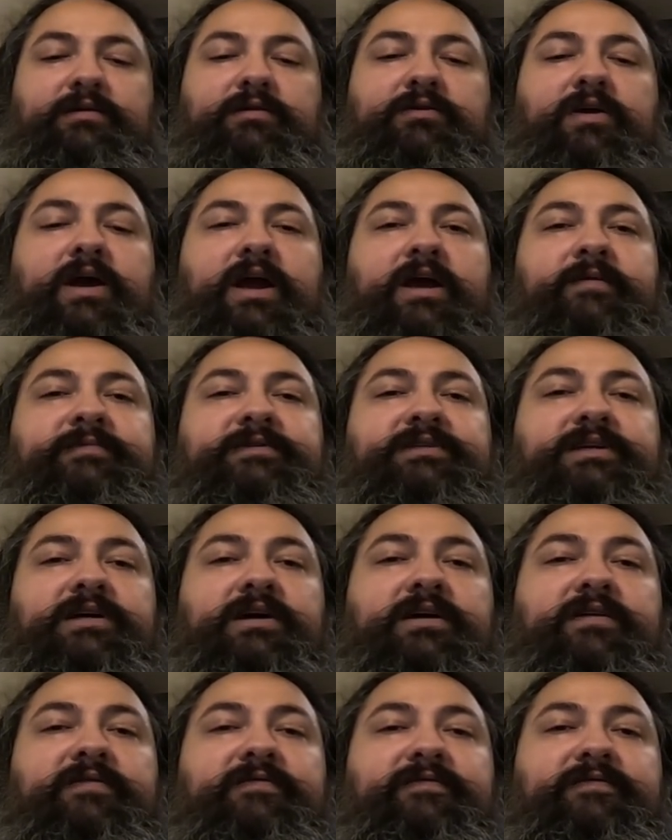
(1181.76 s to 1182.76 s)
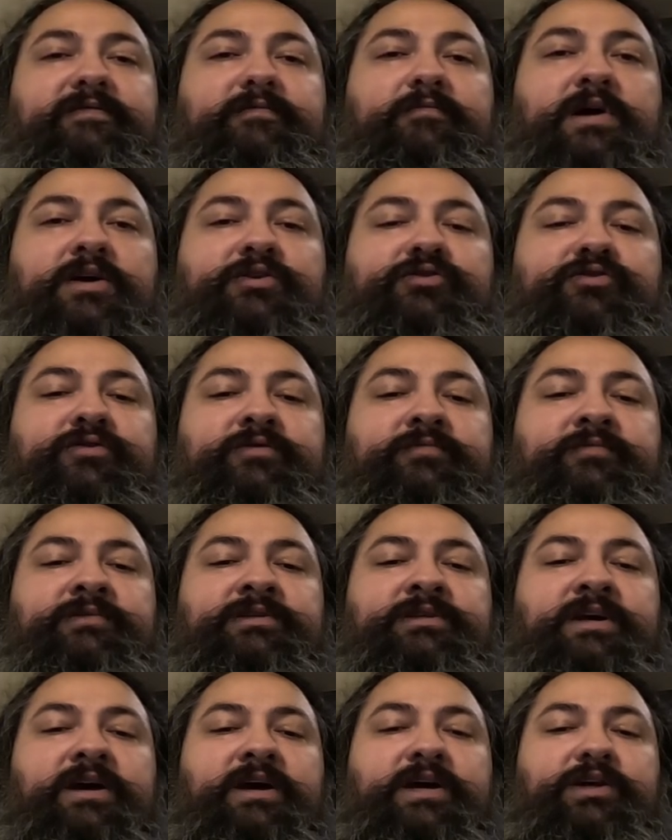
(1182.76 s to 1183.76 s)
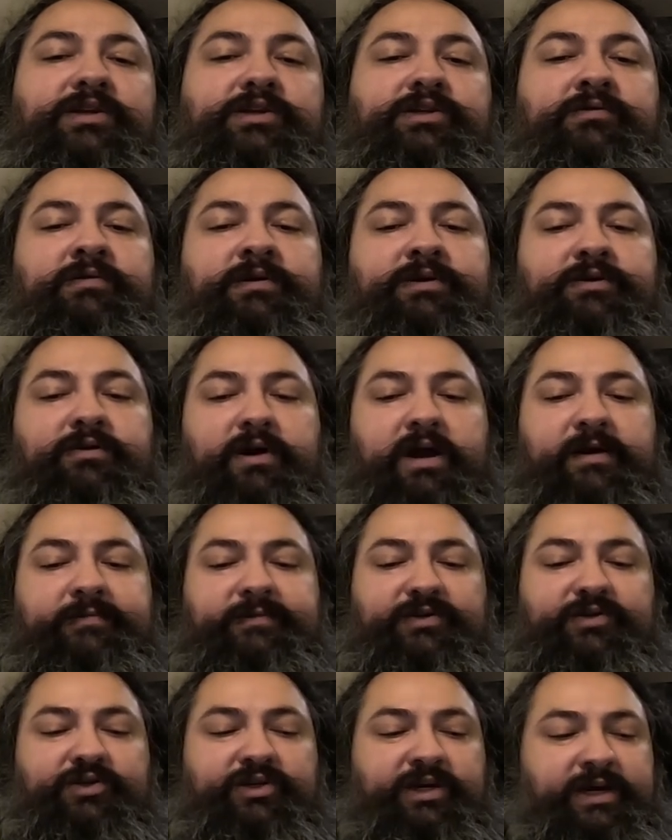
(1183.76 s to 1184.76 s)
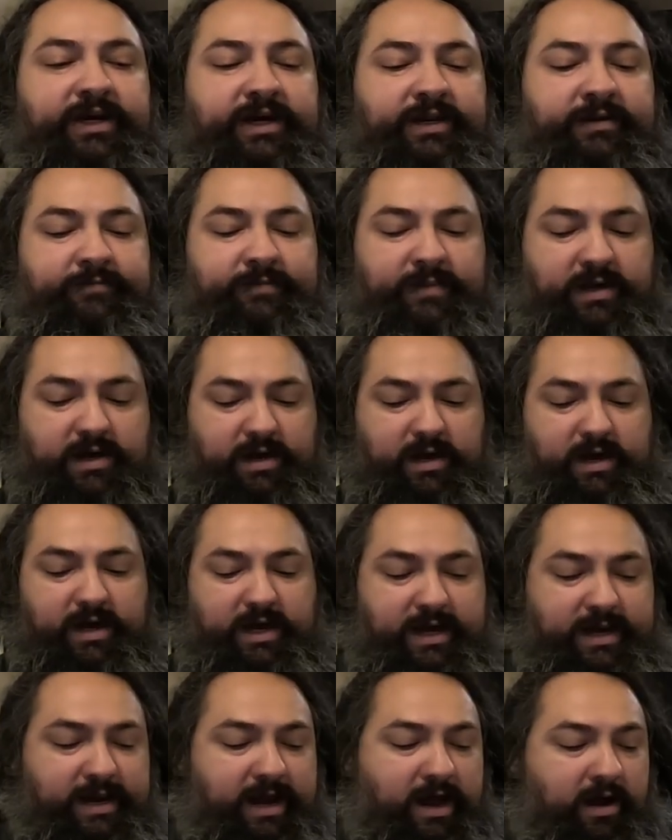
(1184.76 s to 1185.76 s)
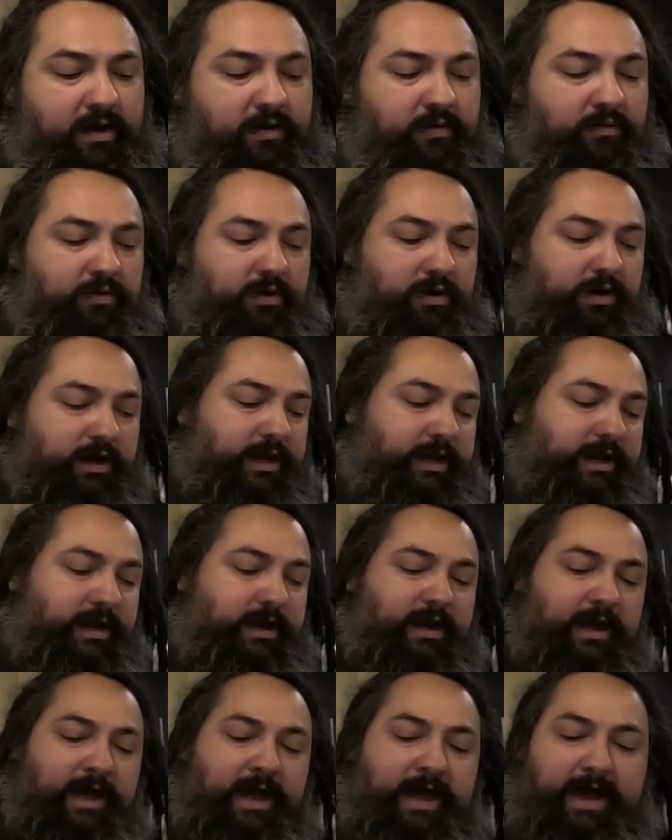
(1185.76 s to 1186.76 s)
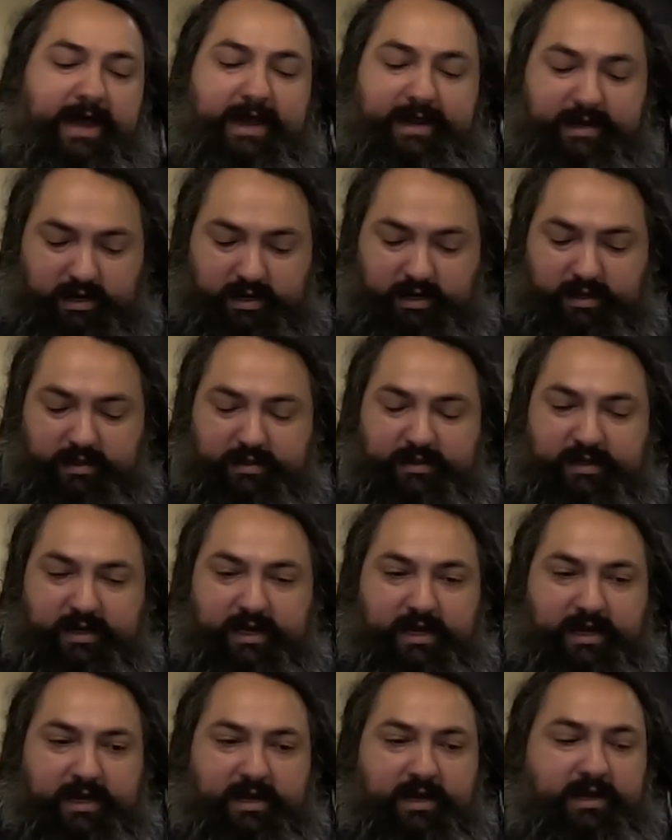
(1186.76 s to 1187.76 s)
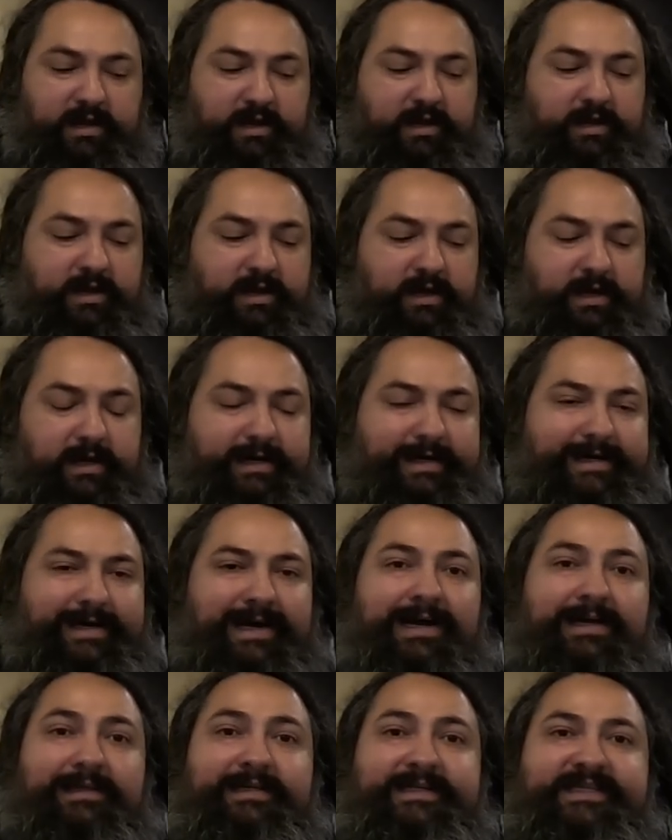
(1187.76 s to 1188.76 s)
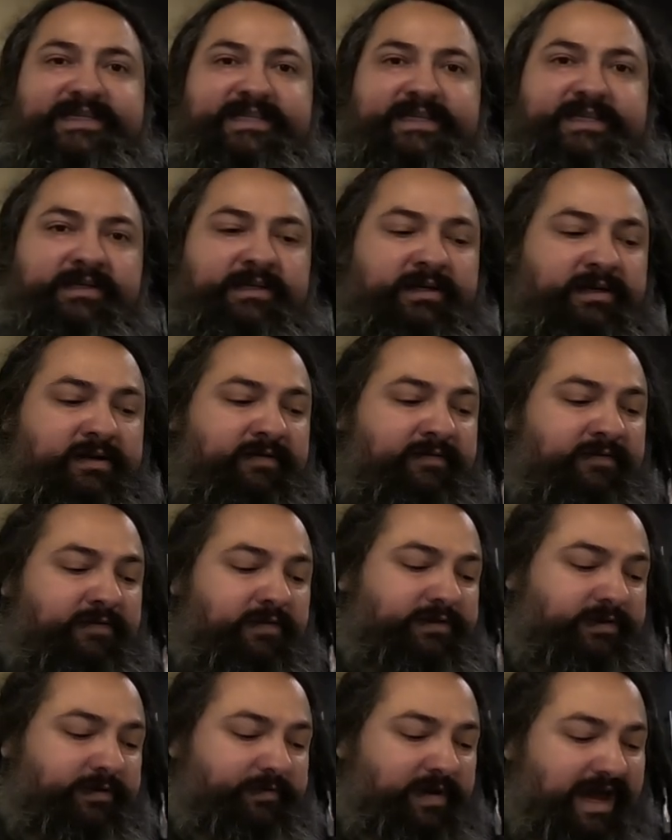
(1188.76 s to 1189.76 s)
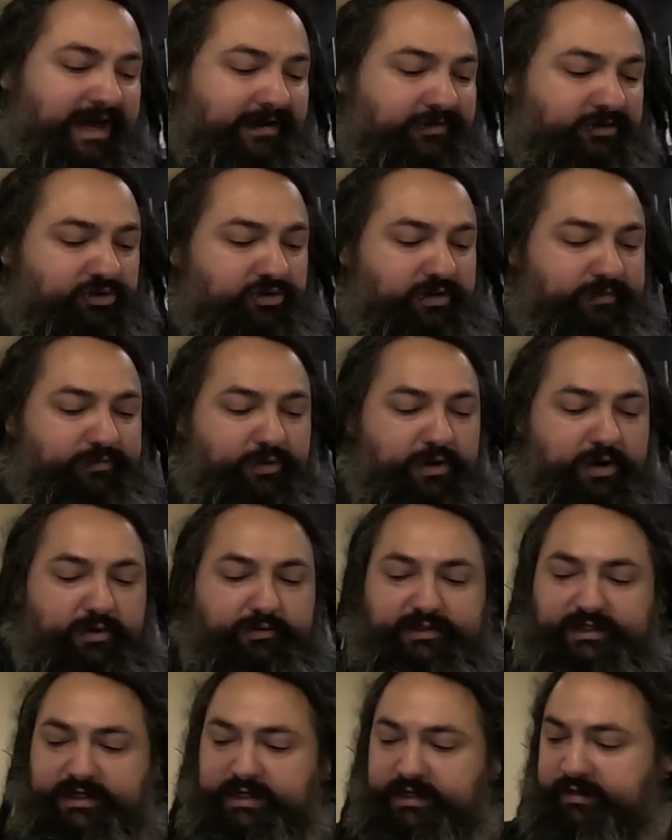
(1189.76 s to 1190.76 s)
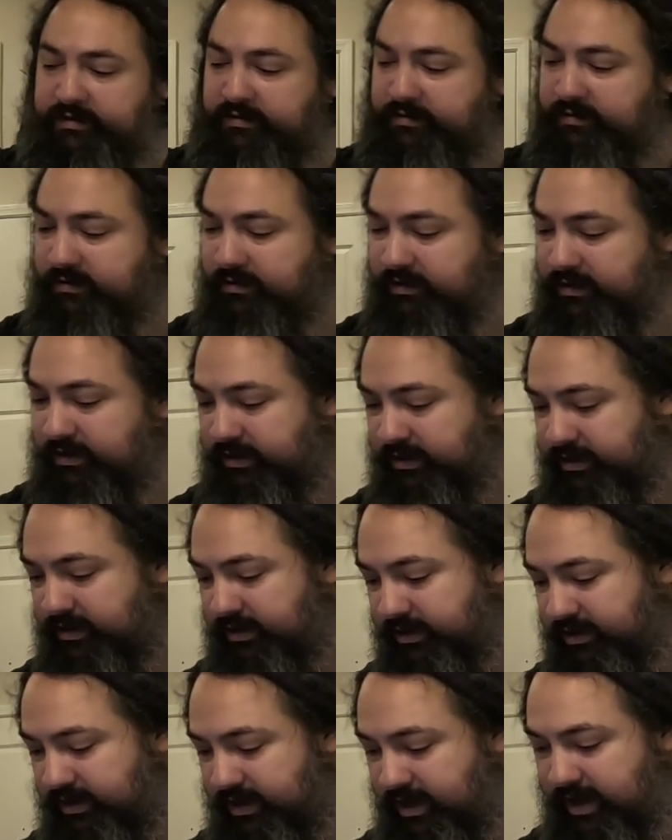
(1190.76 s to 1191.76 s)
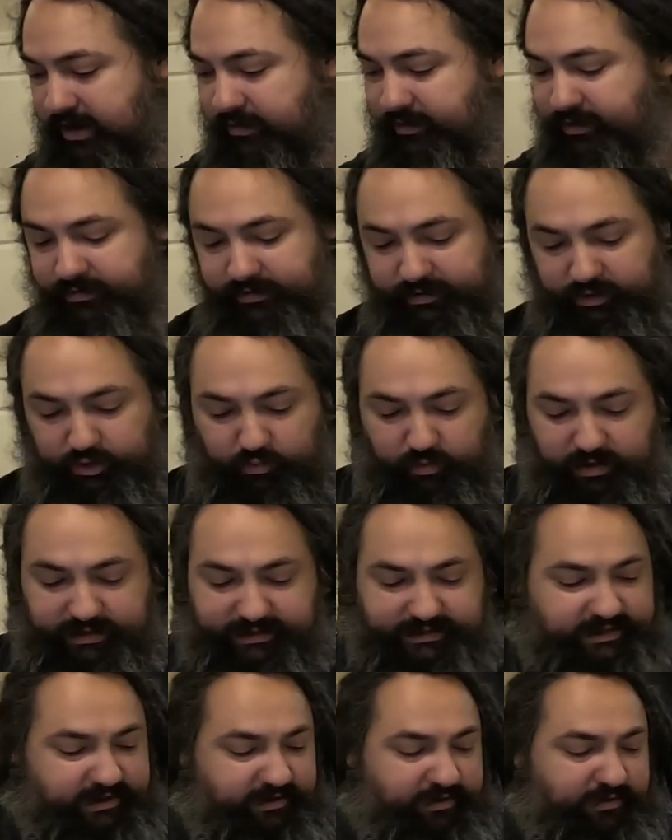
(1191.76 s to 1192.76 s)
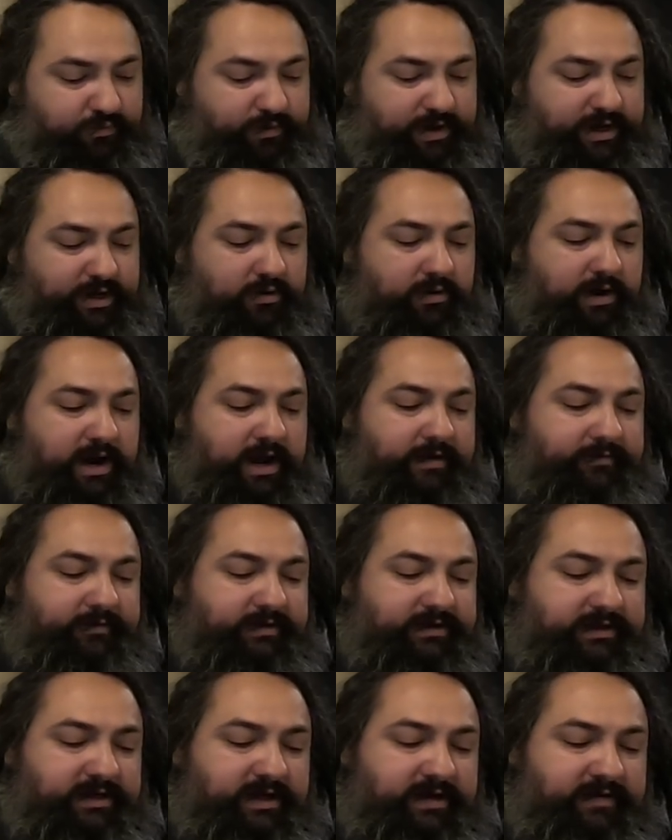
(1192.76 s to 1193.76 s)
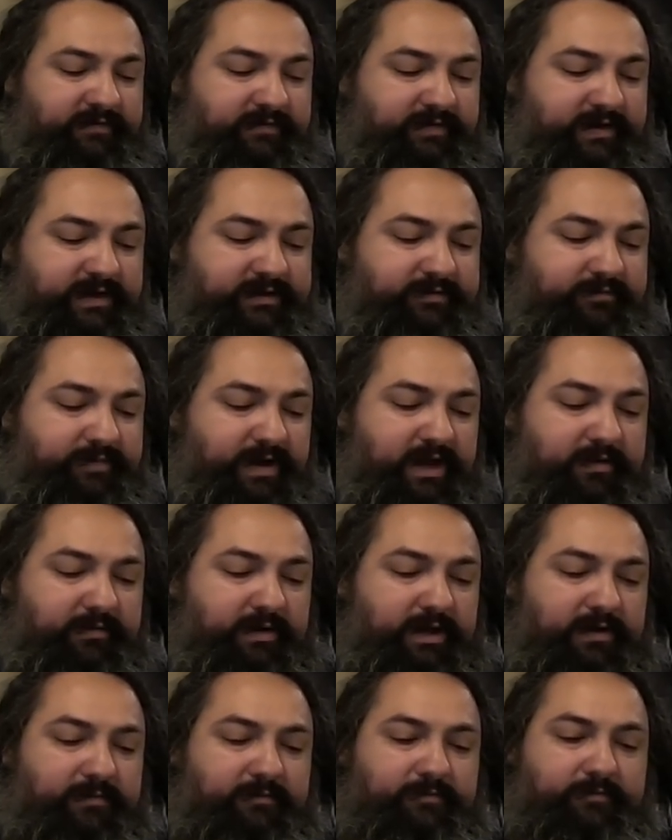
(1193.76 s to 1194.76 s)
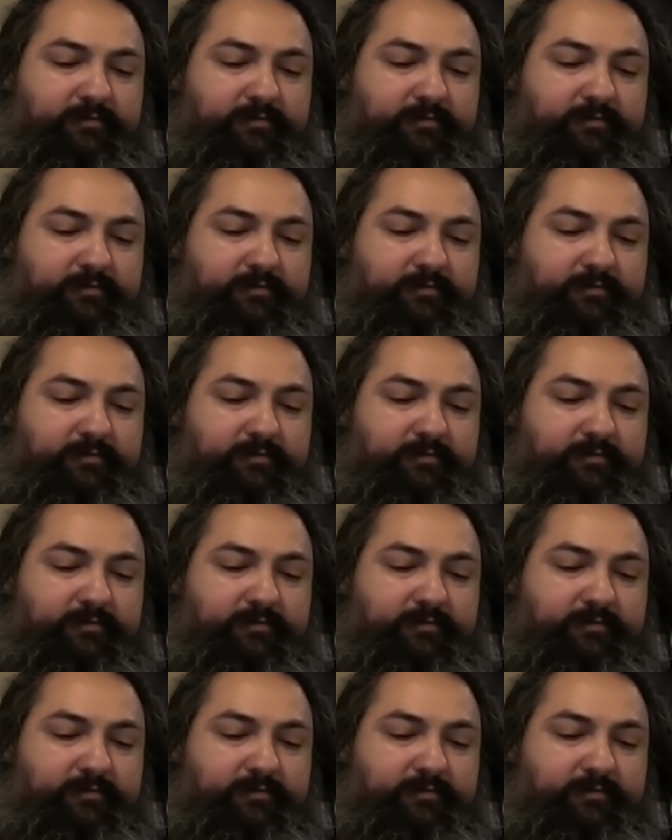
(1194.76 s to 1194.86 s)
grams of mushrooms, 200 grams of chicken, and now we're gonna add the collagen for some extra protein. We're doing 23 grams of this baby.